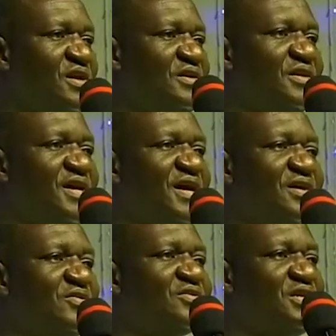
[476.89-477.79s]
There
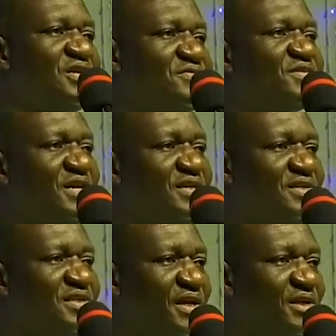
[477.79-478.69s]
God gives an
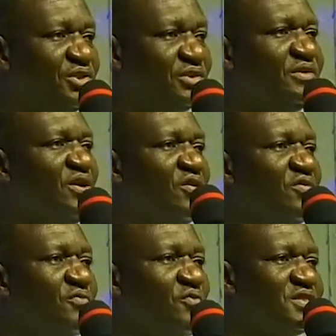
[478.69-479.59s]
indication
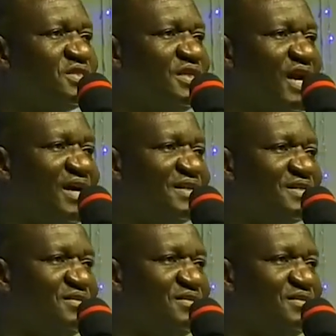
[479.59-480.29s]
of what he has in